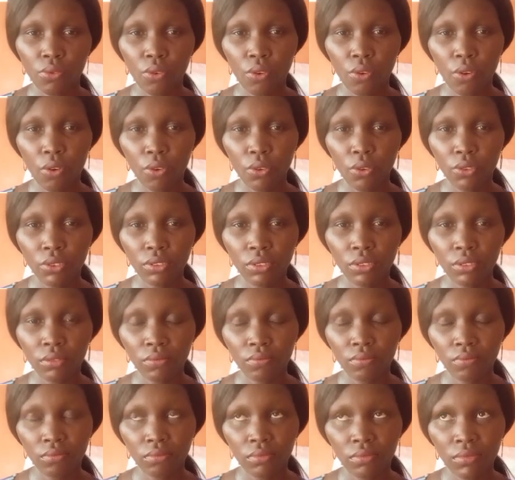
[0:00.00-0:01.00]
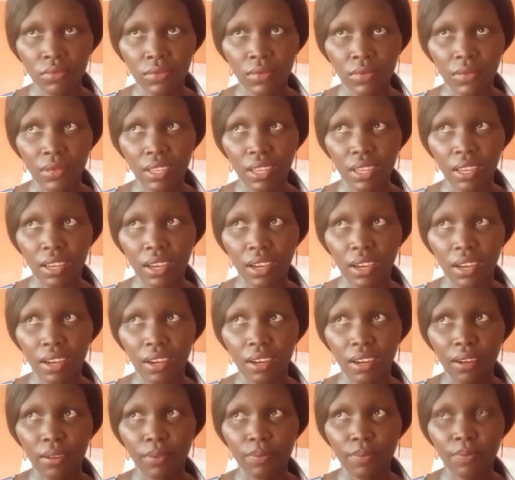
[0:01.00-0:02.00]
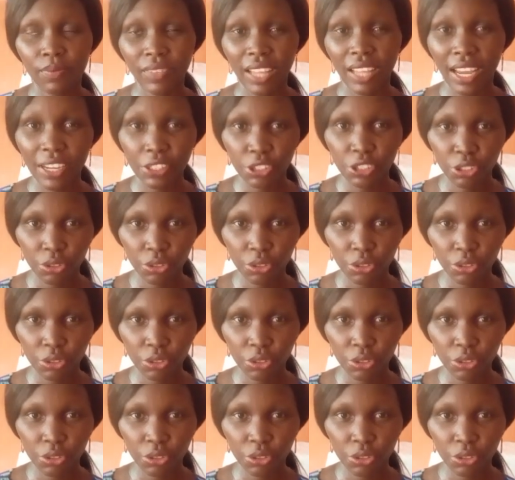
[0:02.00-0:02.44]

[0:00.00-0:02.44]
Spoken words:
own a